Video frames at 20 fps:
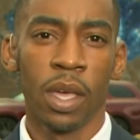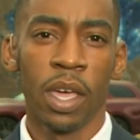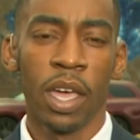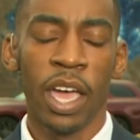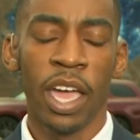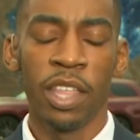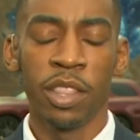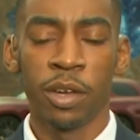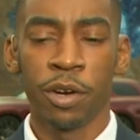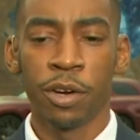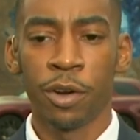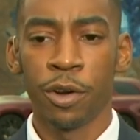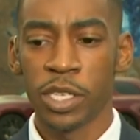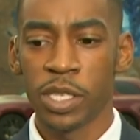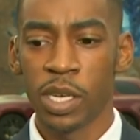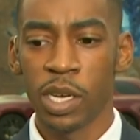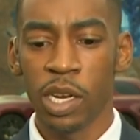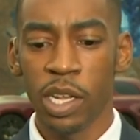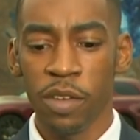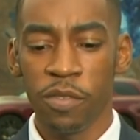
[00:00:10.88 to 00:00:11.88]
Hey there, Chris.
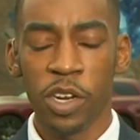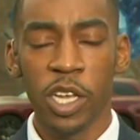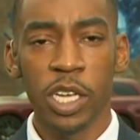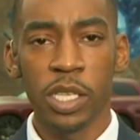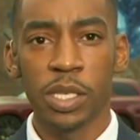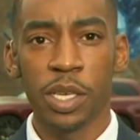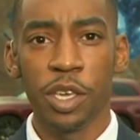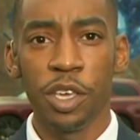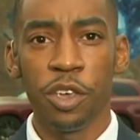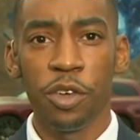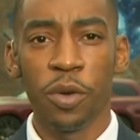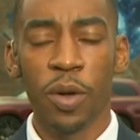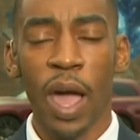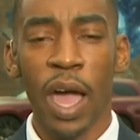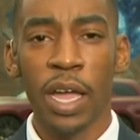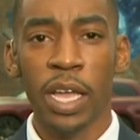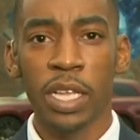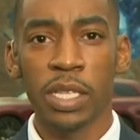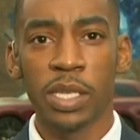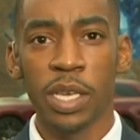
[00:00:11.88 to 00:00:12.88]
Good evening to you.
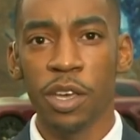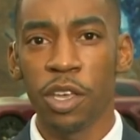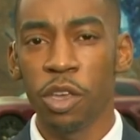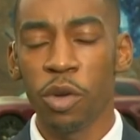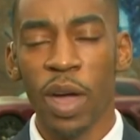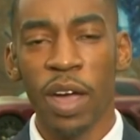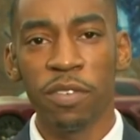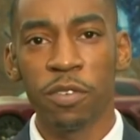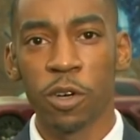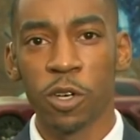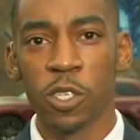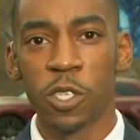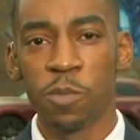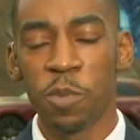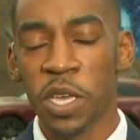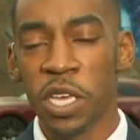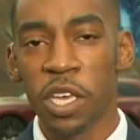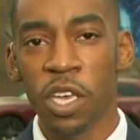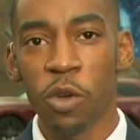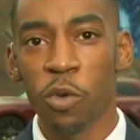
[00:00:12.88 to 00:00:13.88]
I can tell you after
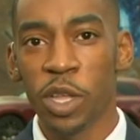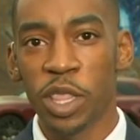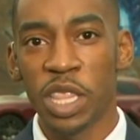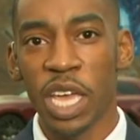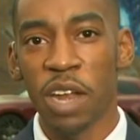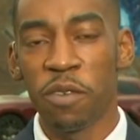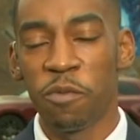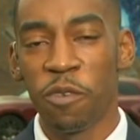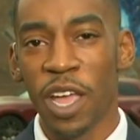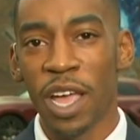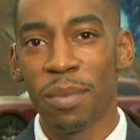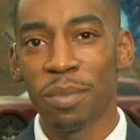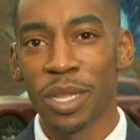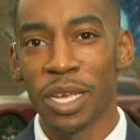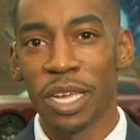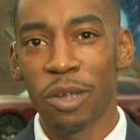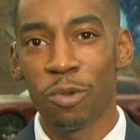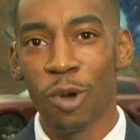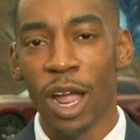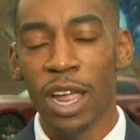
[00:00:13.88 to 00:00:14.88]
speaking with that
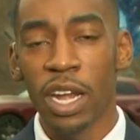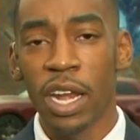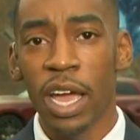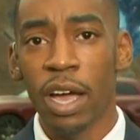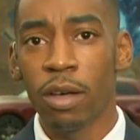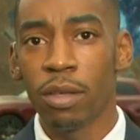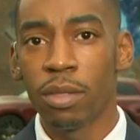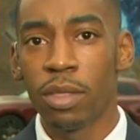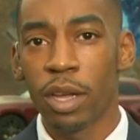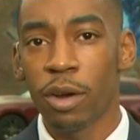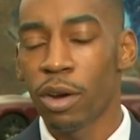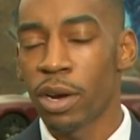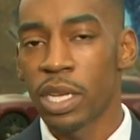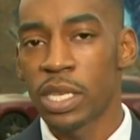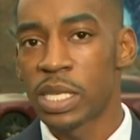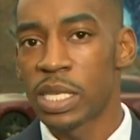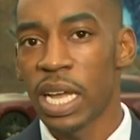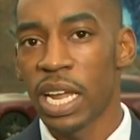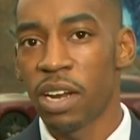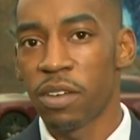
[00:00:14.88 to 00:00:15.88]
family right now, they're in a
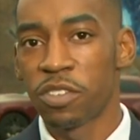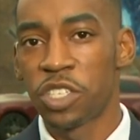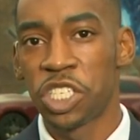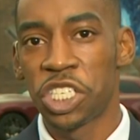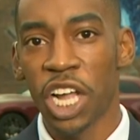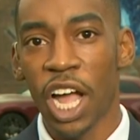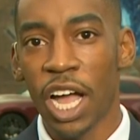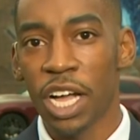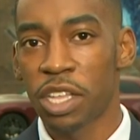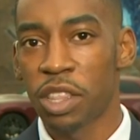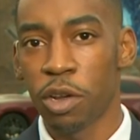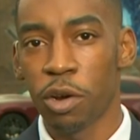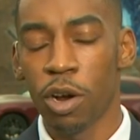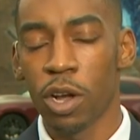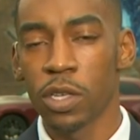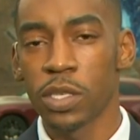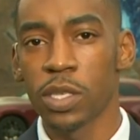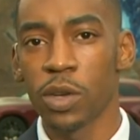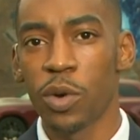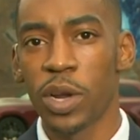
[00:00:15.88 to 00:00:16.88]
state of shock. They're
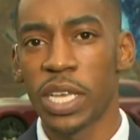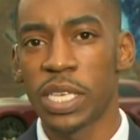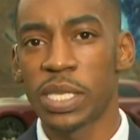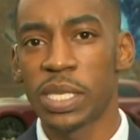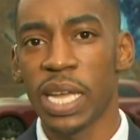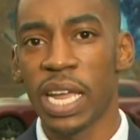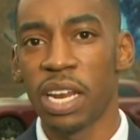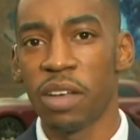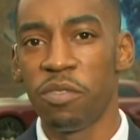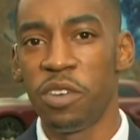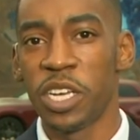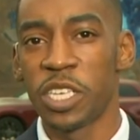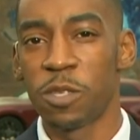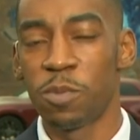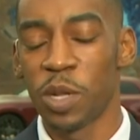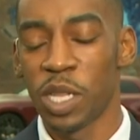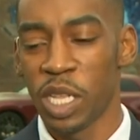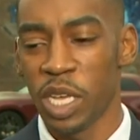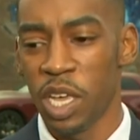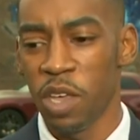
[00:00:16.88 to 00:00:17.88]
also in a state of
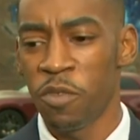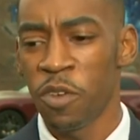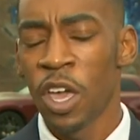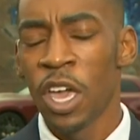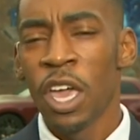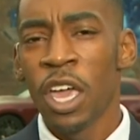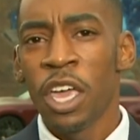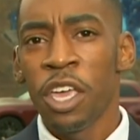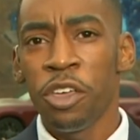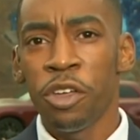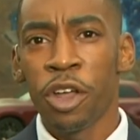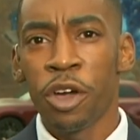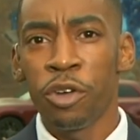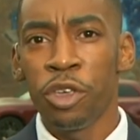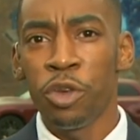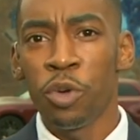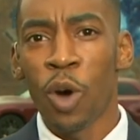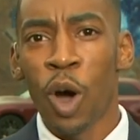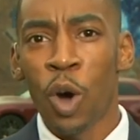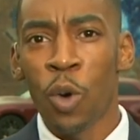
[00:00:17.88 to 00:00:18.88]
disbelief. You know,
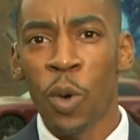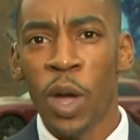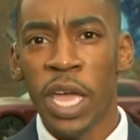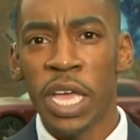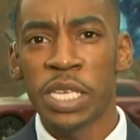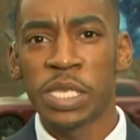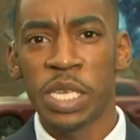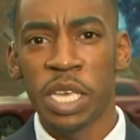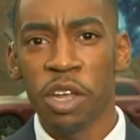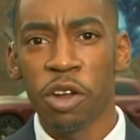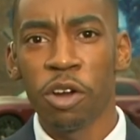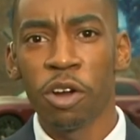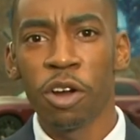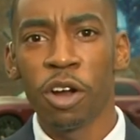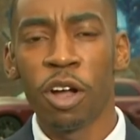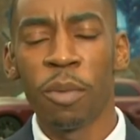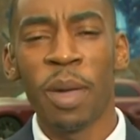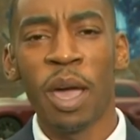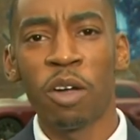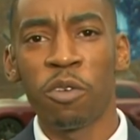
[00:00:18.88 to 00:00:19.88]
you always hear
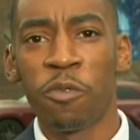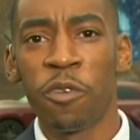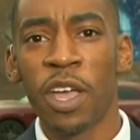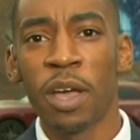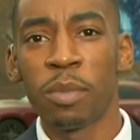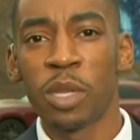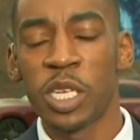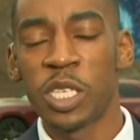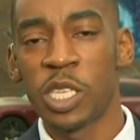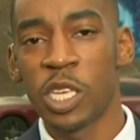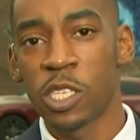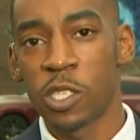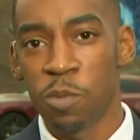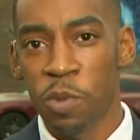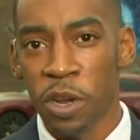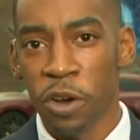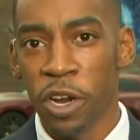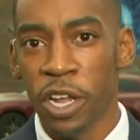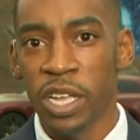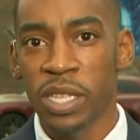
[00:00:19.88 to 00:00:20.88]
about families
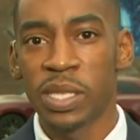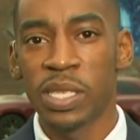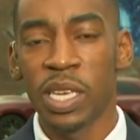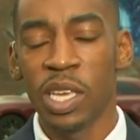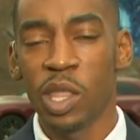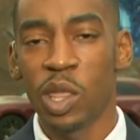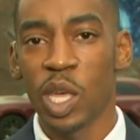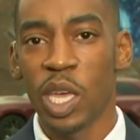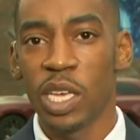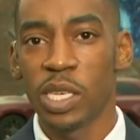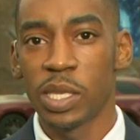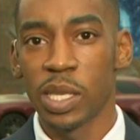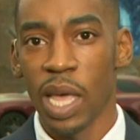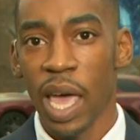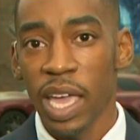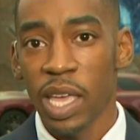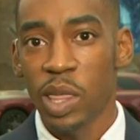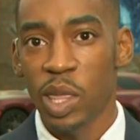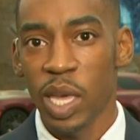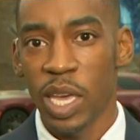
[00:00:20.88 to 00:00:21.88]
experiencing things
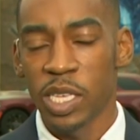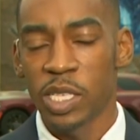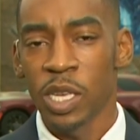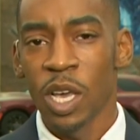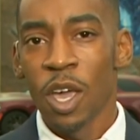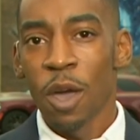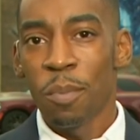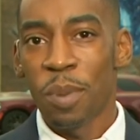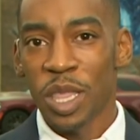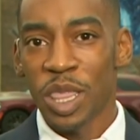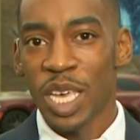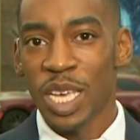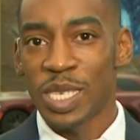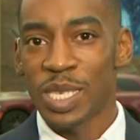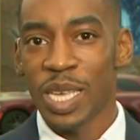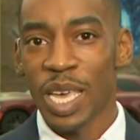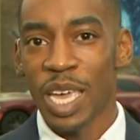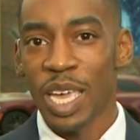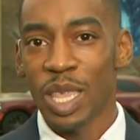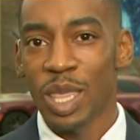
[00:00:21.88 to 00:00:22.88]
like this, but they
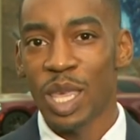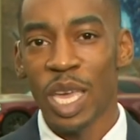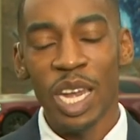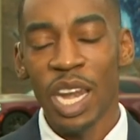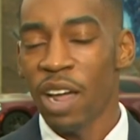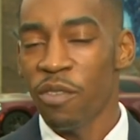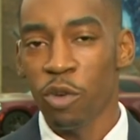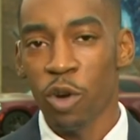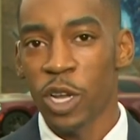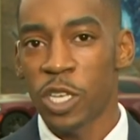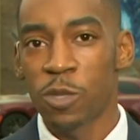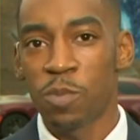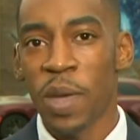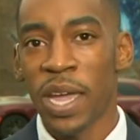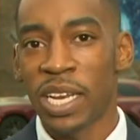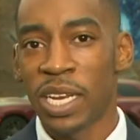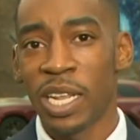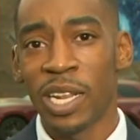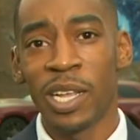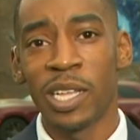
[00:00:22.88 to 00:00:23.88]
say they never
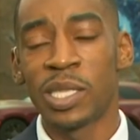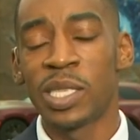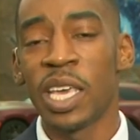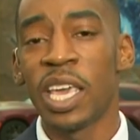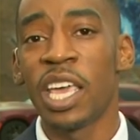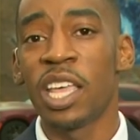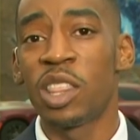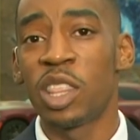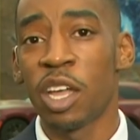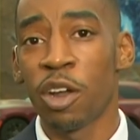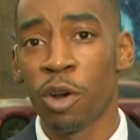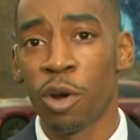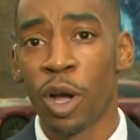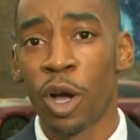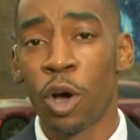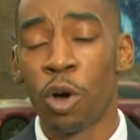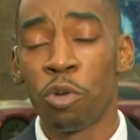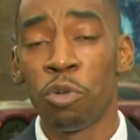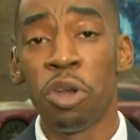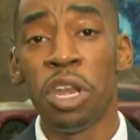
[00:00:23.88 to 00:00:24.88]
expected it to hit their
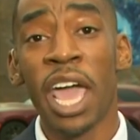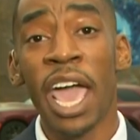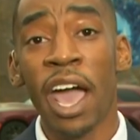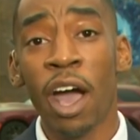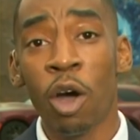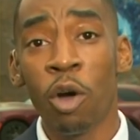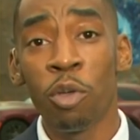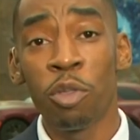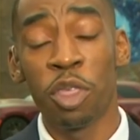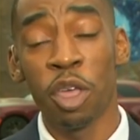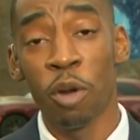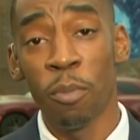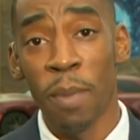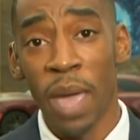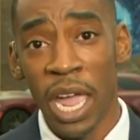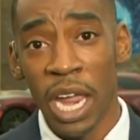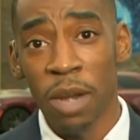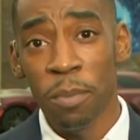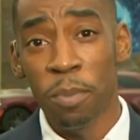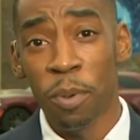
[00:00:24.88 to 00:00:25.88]
own. Now, their
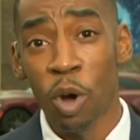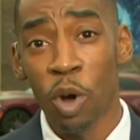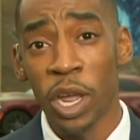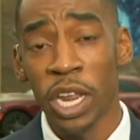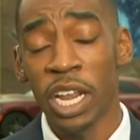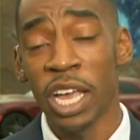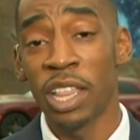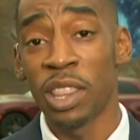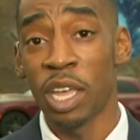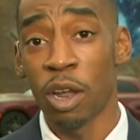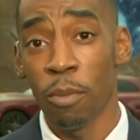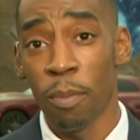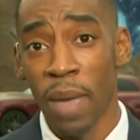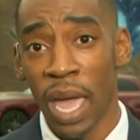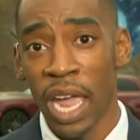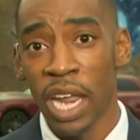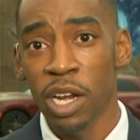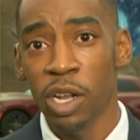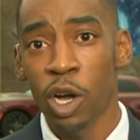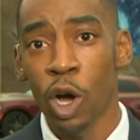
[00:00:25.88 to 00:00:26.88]
main point and their
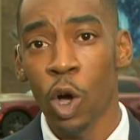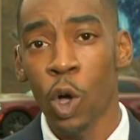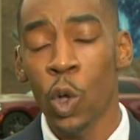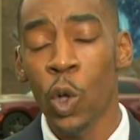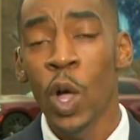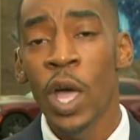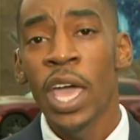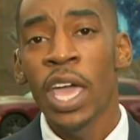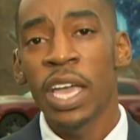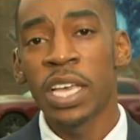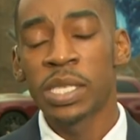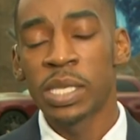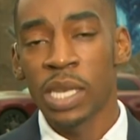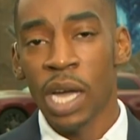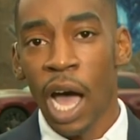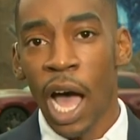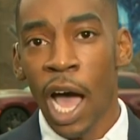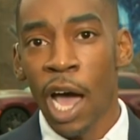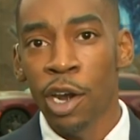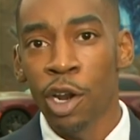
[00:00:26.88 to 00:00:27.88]
main goal is to
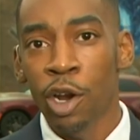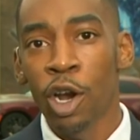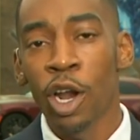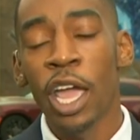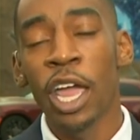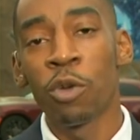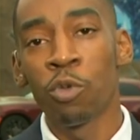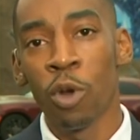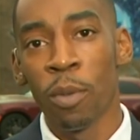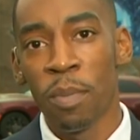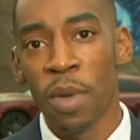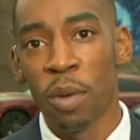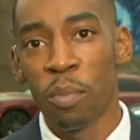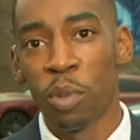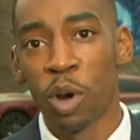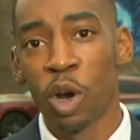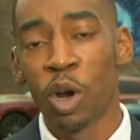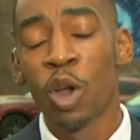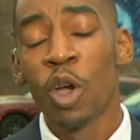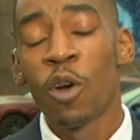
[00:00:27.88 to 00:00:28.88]
honor and
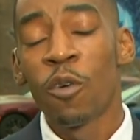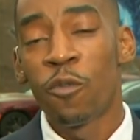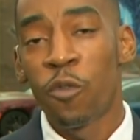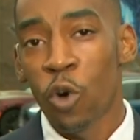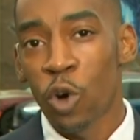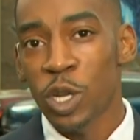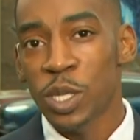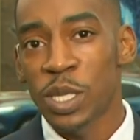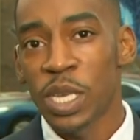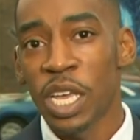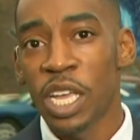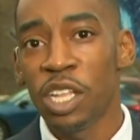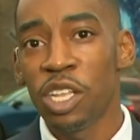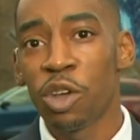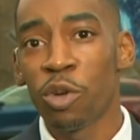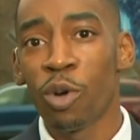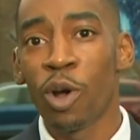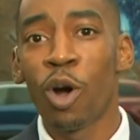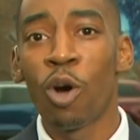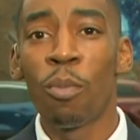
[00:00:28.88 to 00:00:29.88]
remember
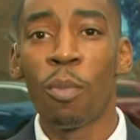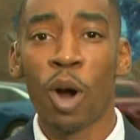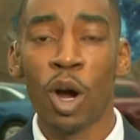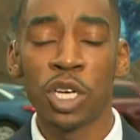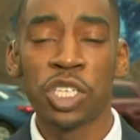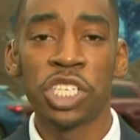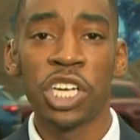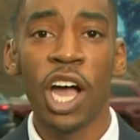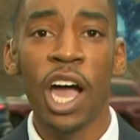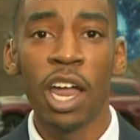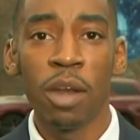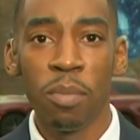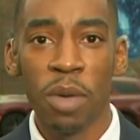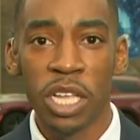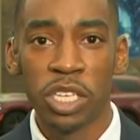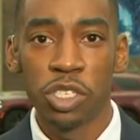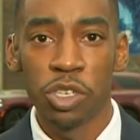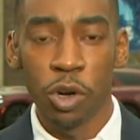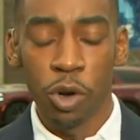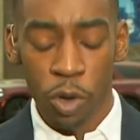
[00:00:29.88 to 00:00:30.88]
14-year-old Marshawn
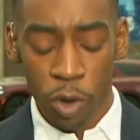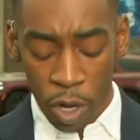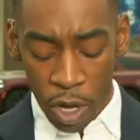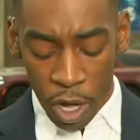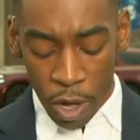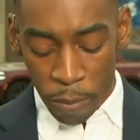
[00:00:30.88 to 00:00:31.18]
Mitchell.